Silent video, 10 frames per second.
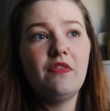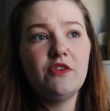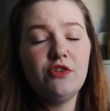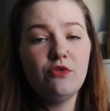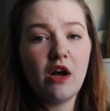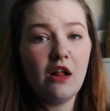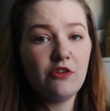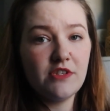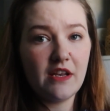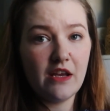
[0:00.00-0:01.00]
colors that
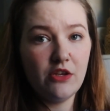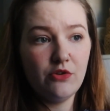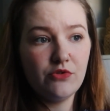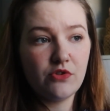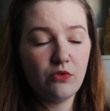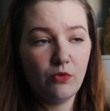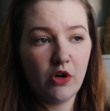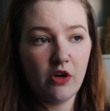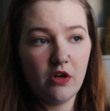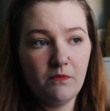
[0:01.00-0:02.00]
I used were